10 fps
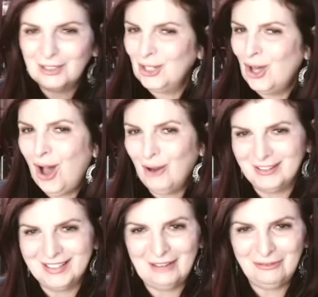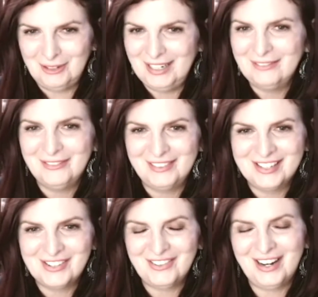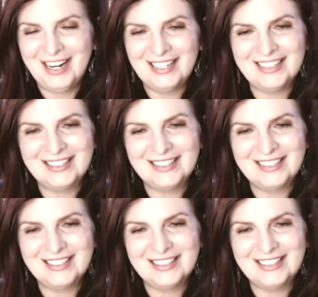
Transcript: love and that forgiveness, right?